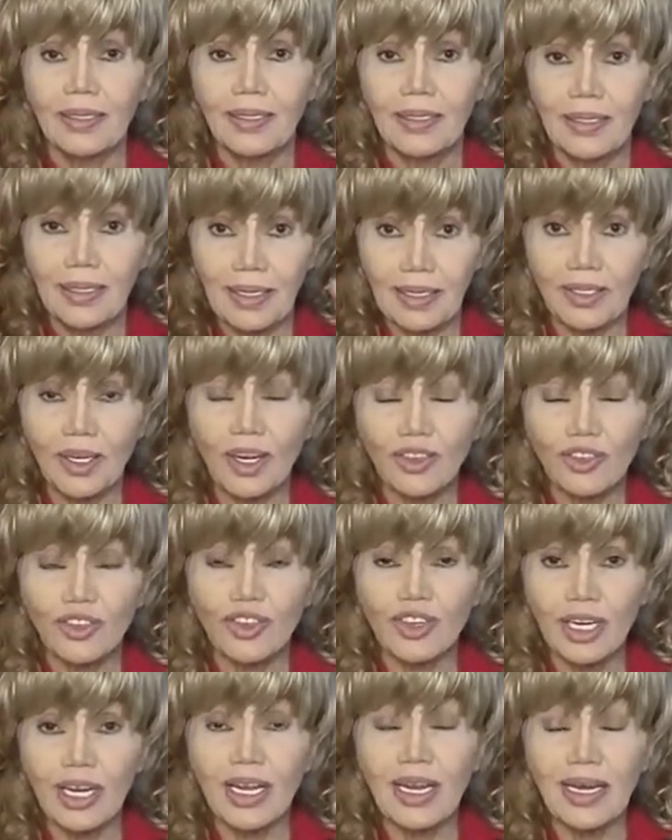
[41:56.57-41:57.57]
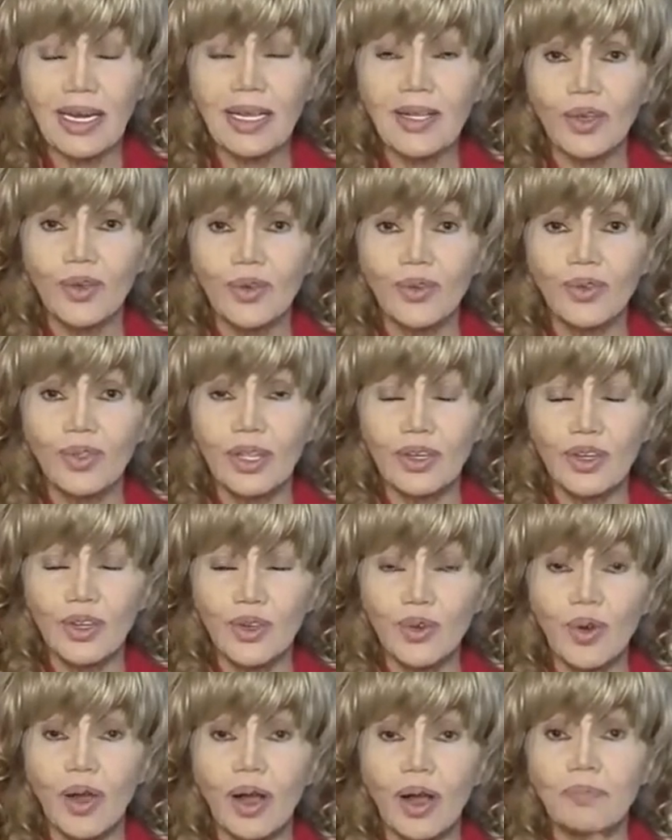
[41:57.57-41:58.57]
indoctrinating you that you
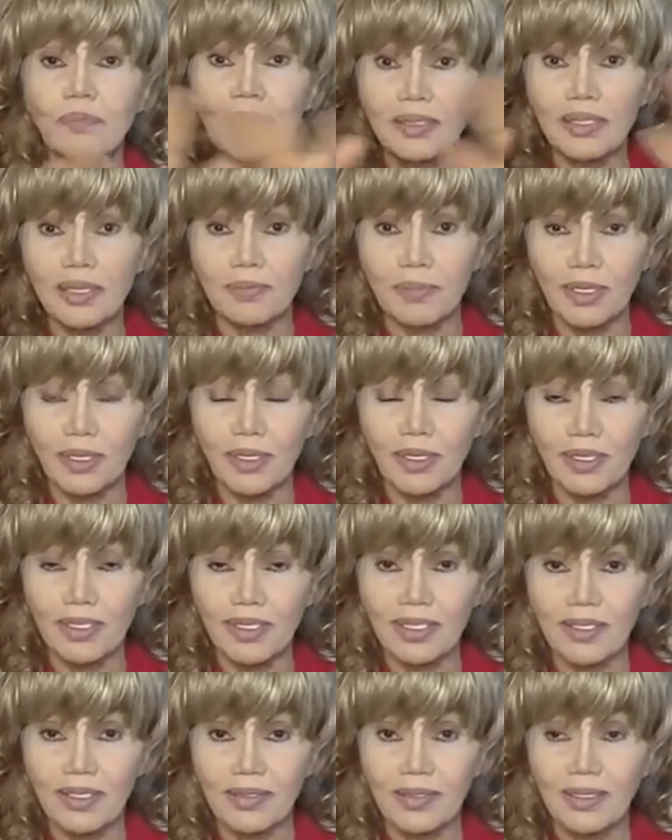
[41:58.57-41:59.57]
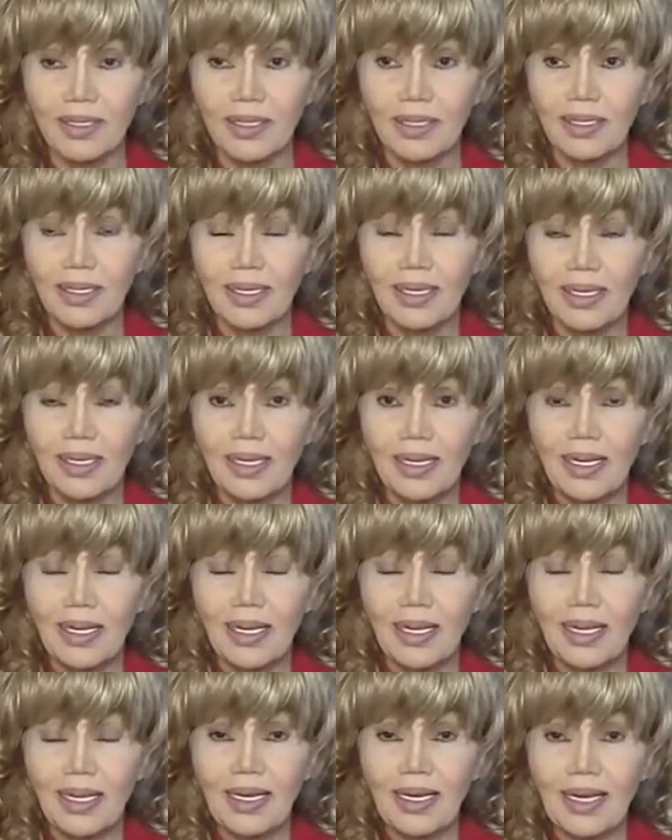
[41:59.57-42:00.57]
are multiples.
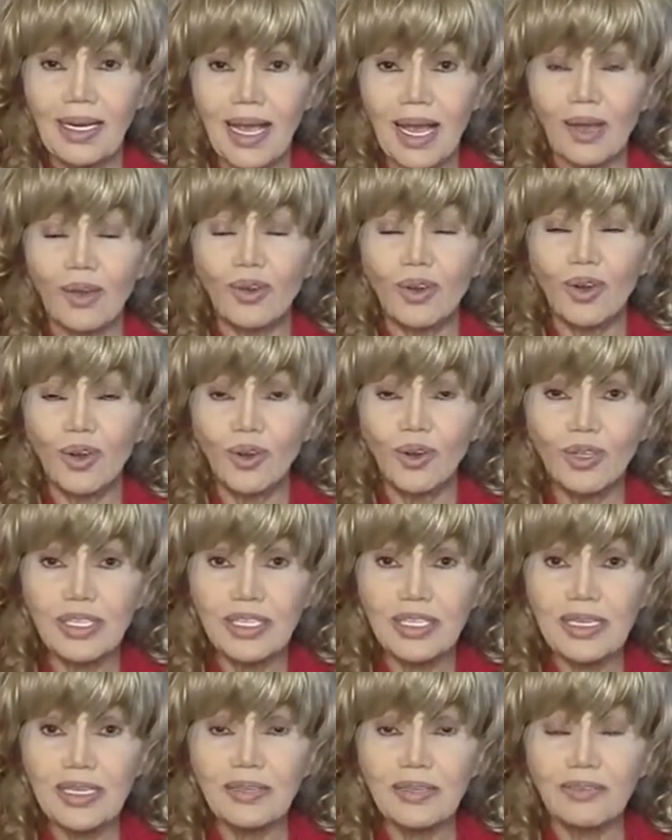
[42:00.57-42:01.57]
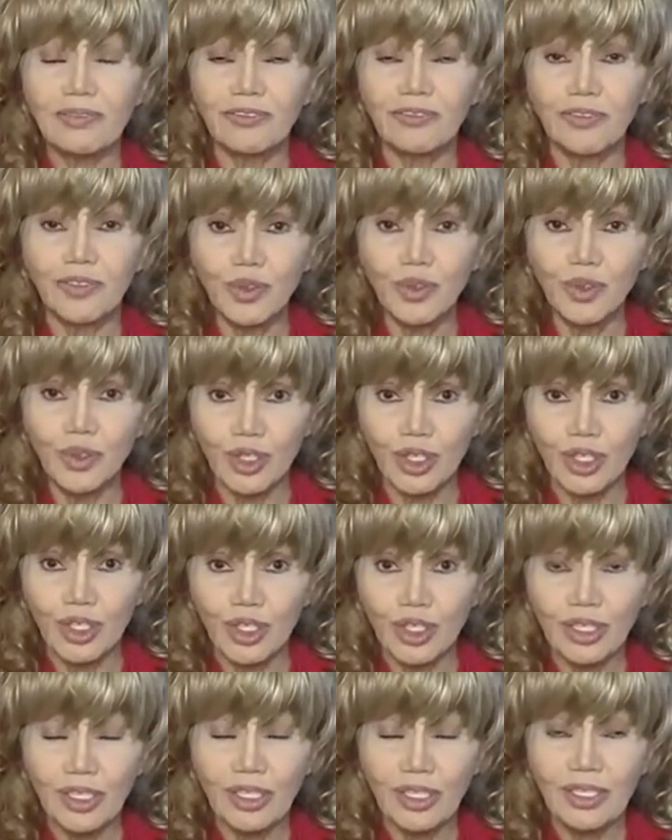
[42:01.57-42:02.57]
Now, OT4
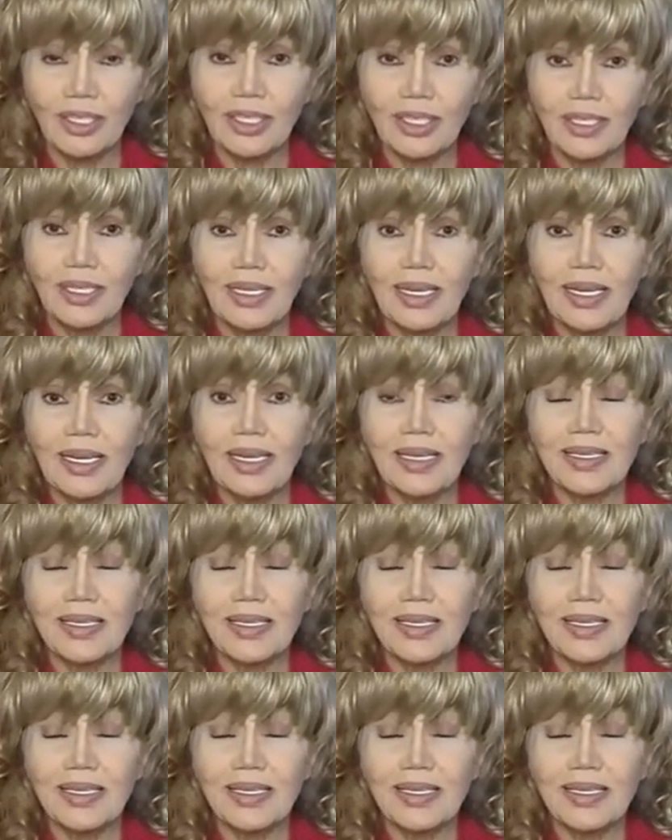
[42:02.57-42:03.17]
is